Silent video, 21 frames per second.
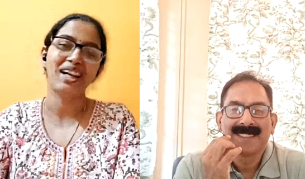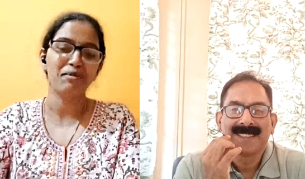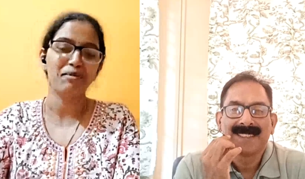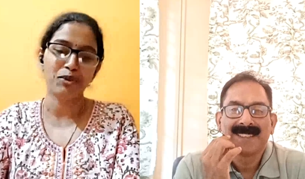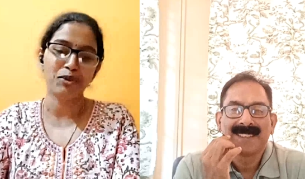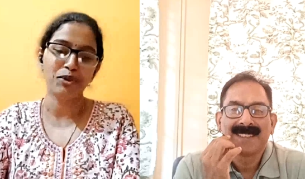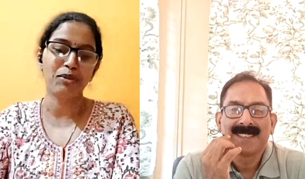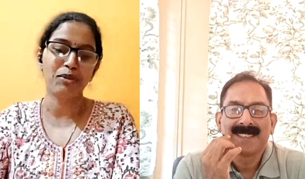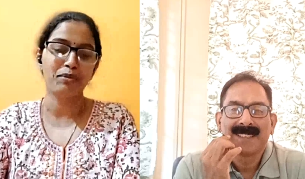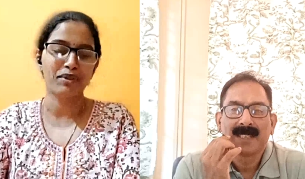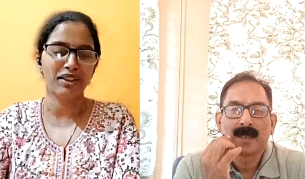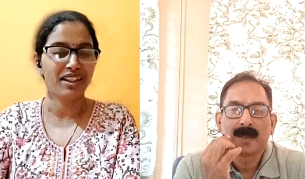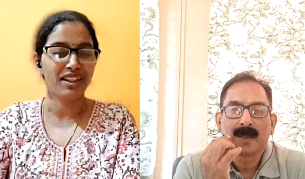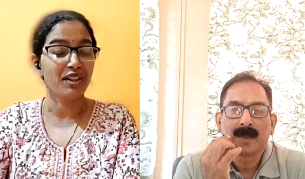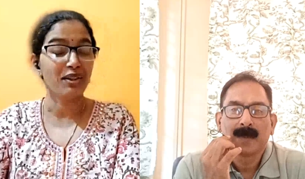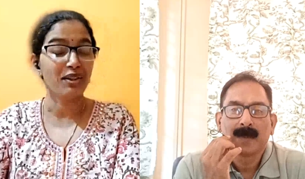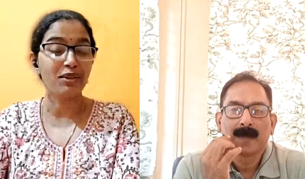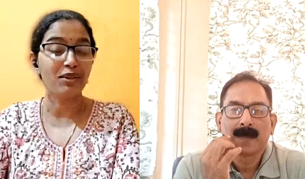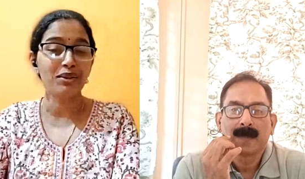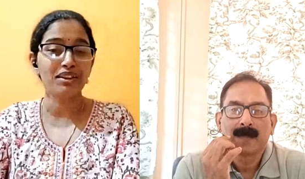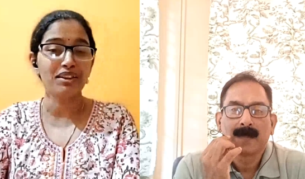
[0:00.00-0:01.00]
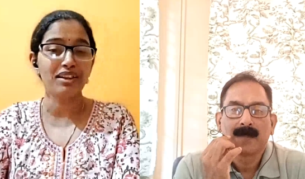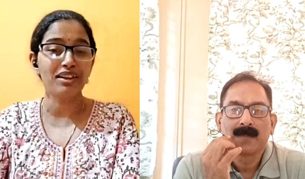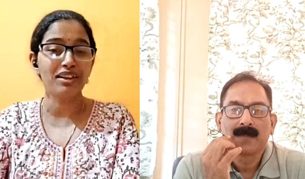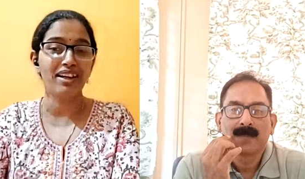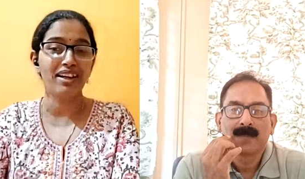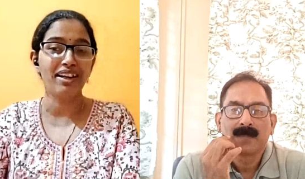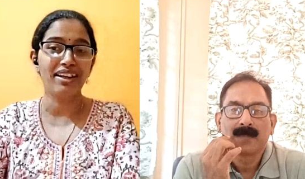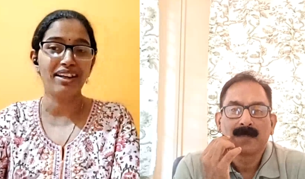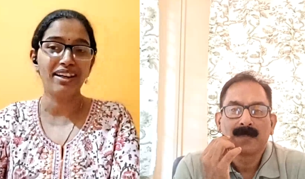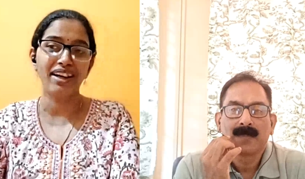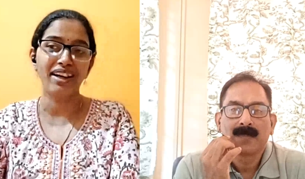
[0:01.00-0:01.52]
Speaker 1: I'm doing pretty good.
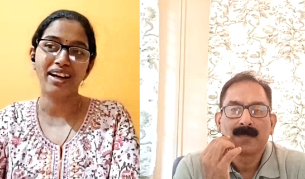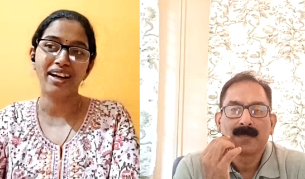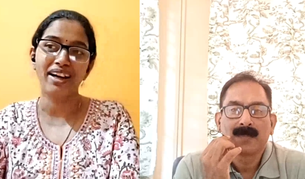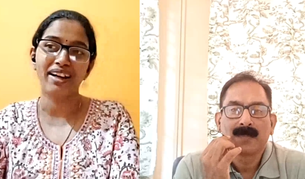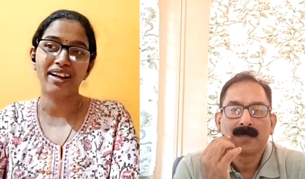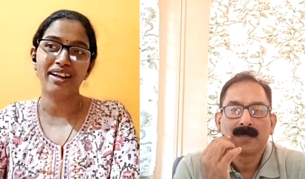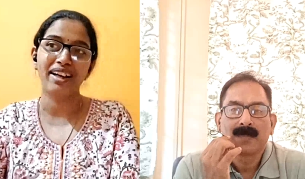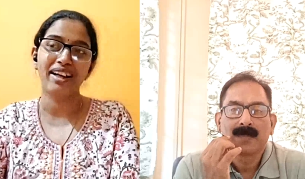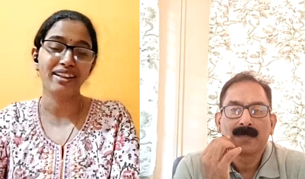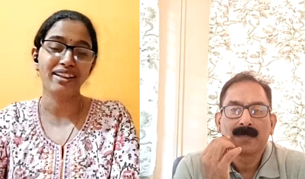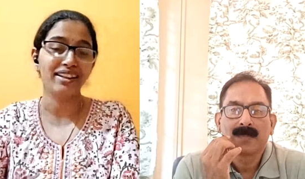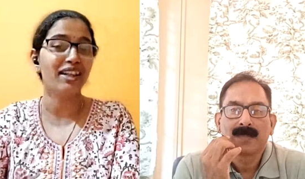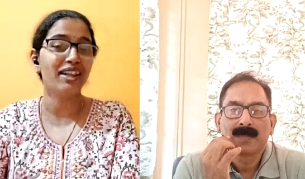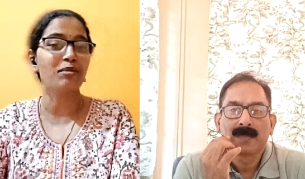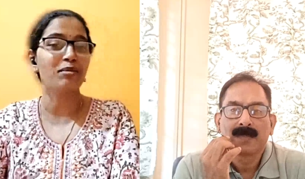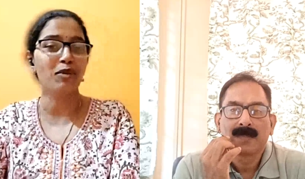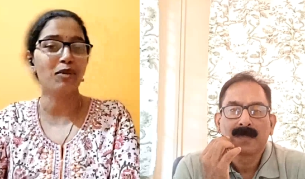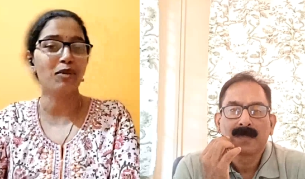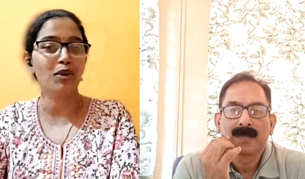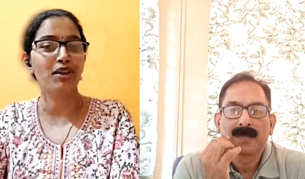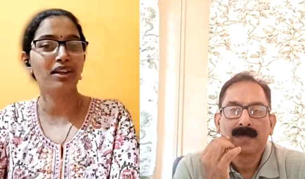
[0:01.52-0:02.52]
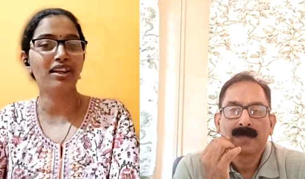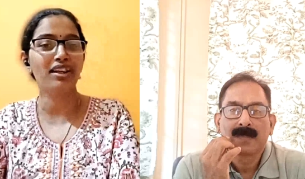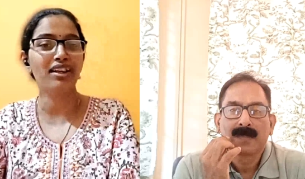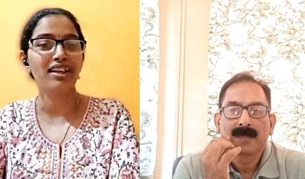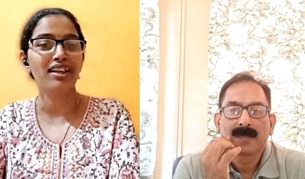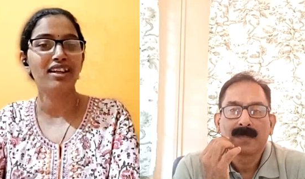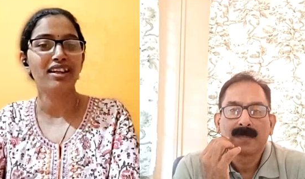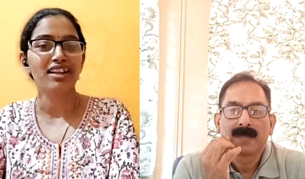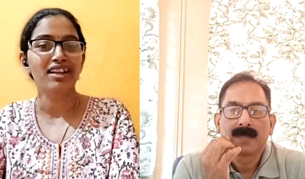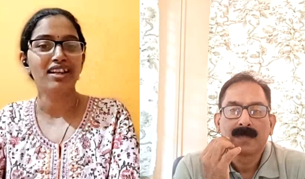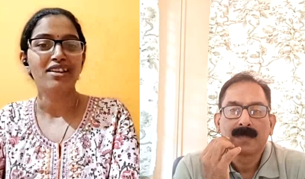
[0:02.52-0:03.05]
I had a hectic
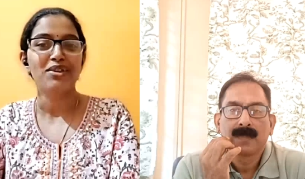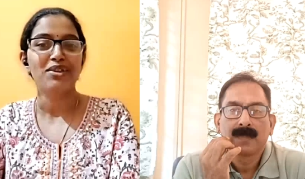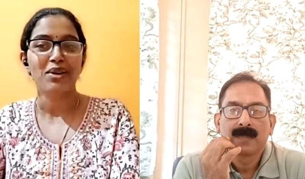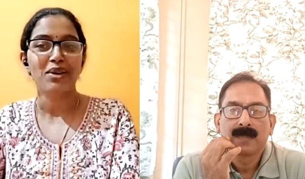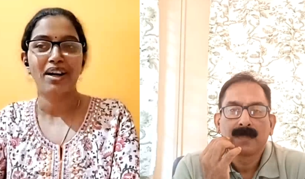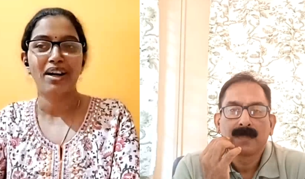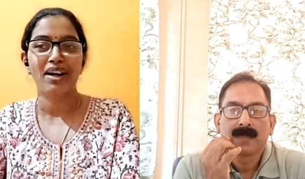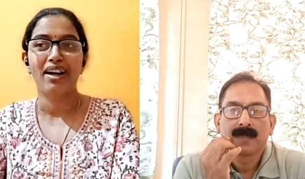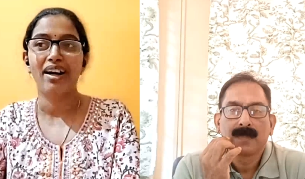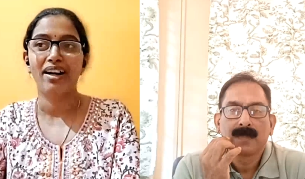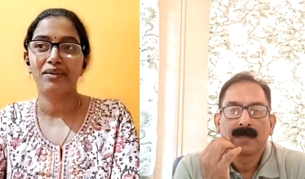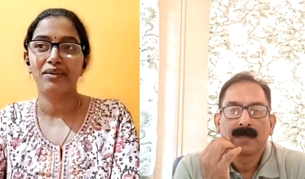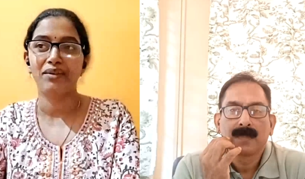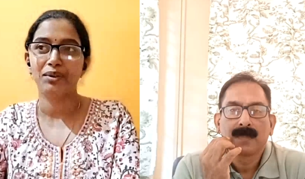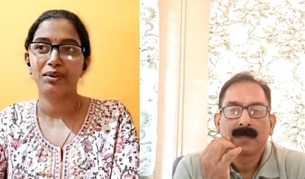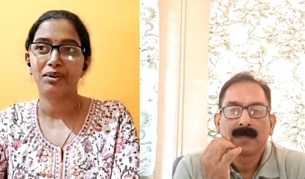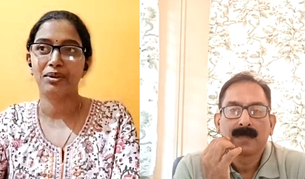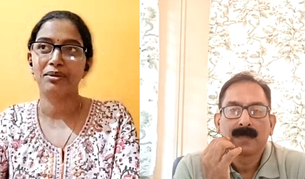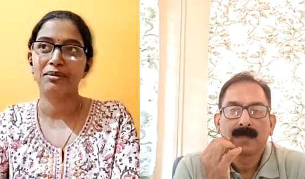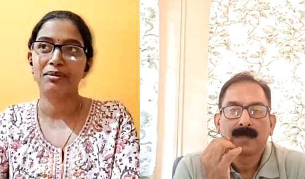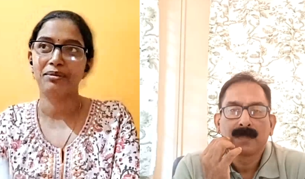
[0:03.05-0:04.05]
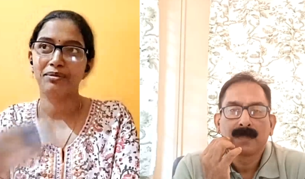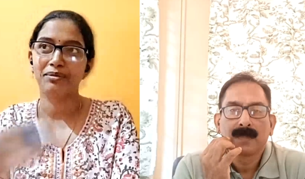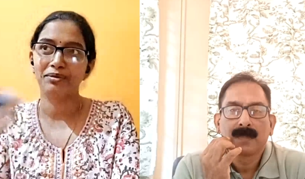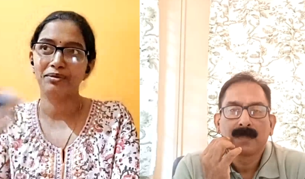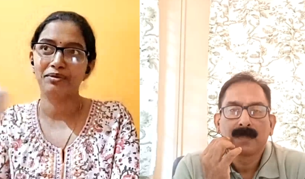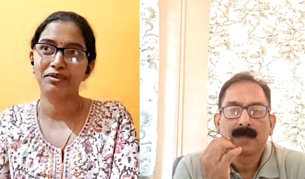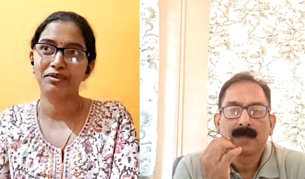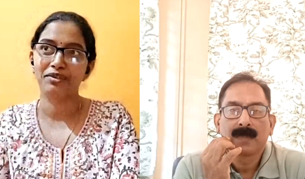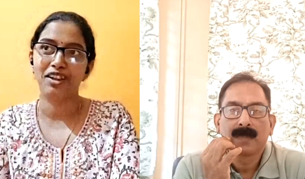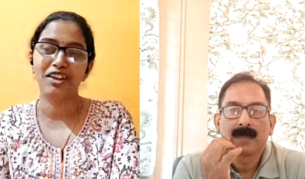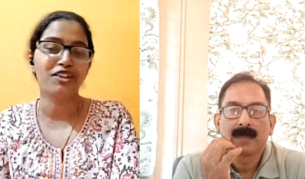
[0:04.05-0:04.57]
morning, so I have a
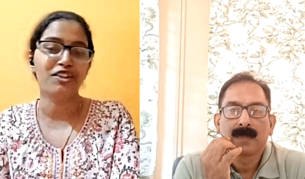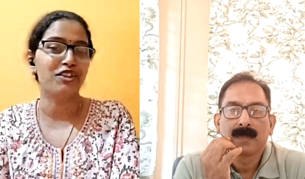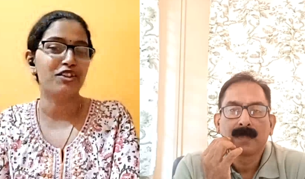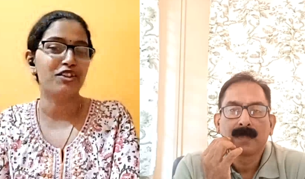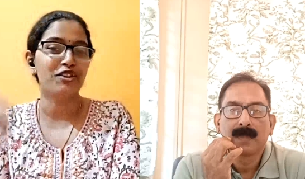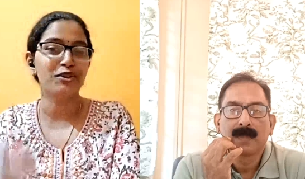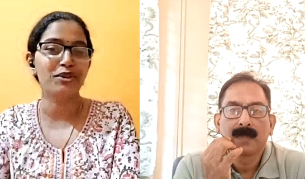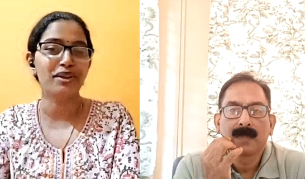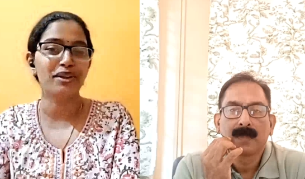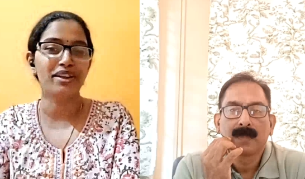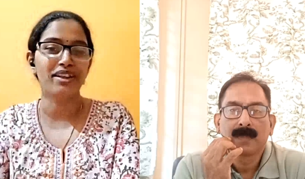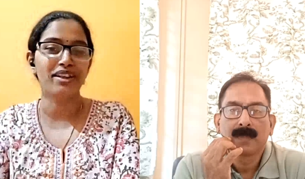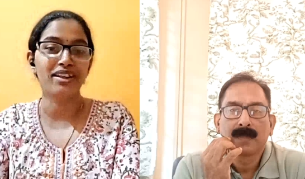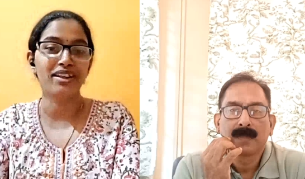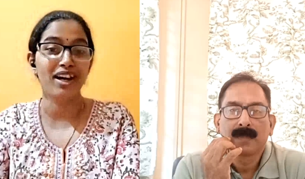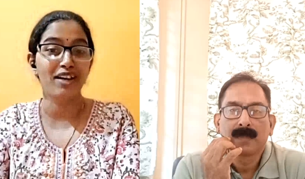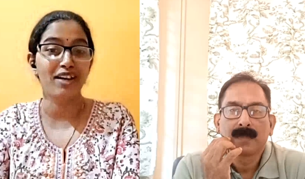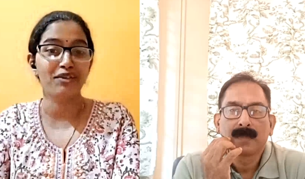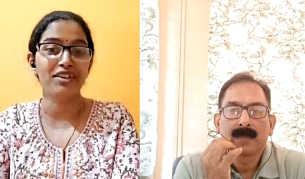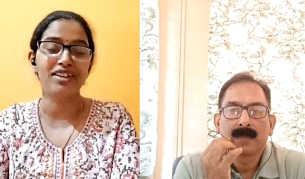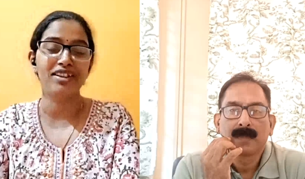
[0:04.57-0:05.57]
function to attend